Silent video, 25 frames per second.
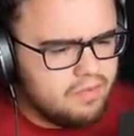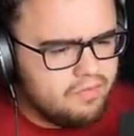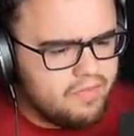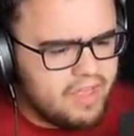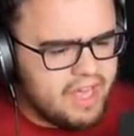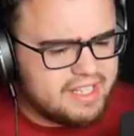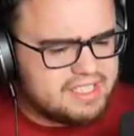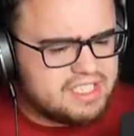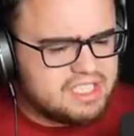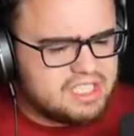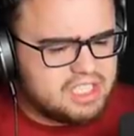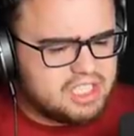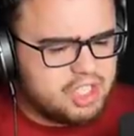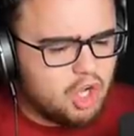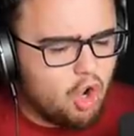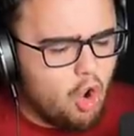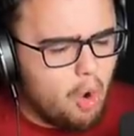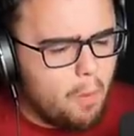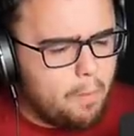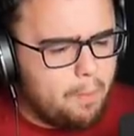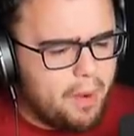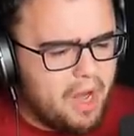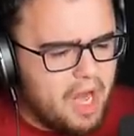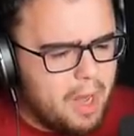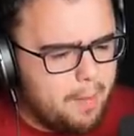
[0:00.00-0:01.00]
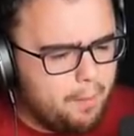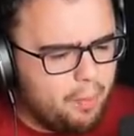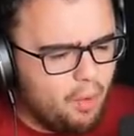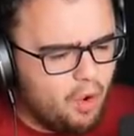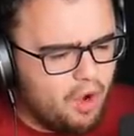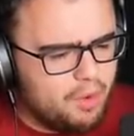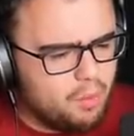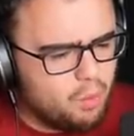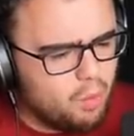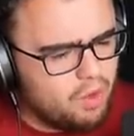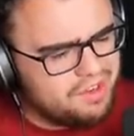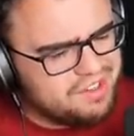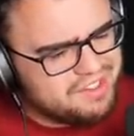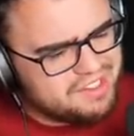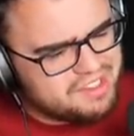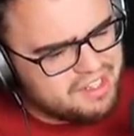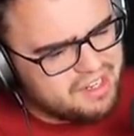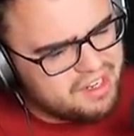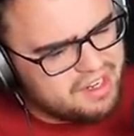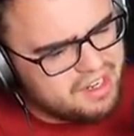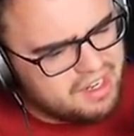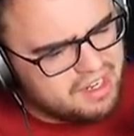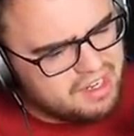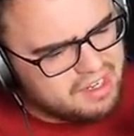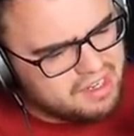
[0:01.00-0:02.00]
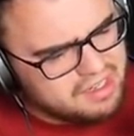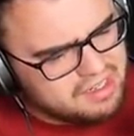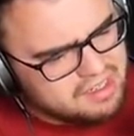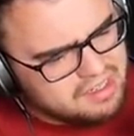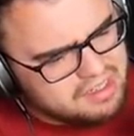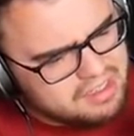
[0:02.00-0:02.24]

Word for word: That's two people in one day.